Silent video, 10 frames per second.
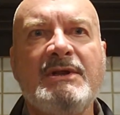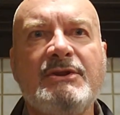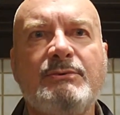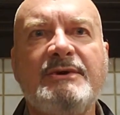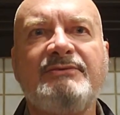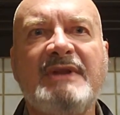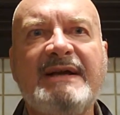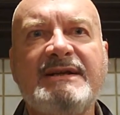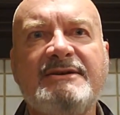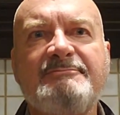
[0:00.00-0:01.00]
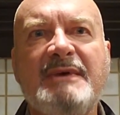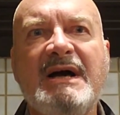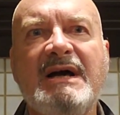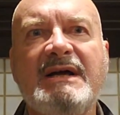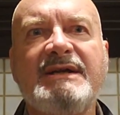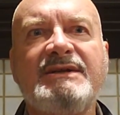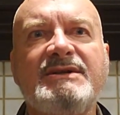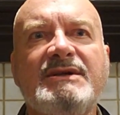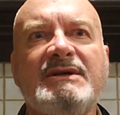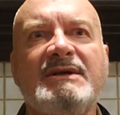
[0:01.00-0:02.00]
The reflective
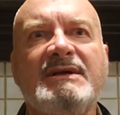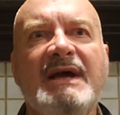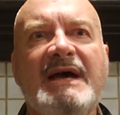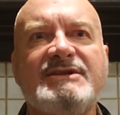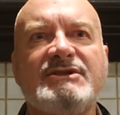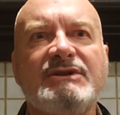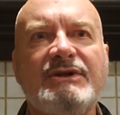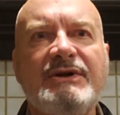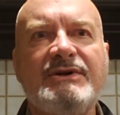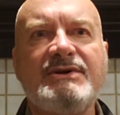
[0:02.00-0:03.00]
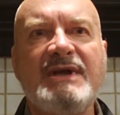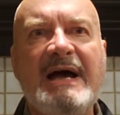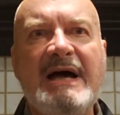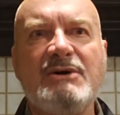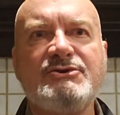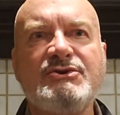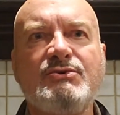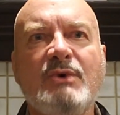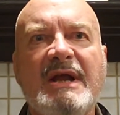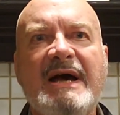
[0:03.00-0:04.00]
mind has learned how to,
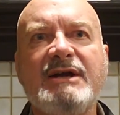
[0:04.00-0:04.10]
what I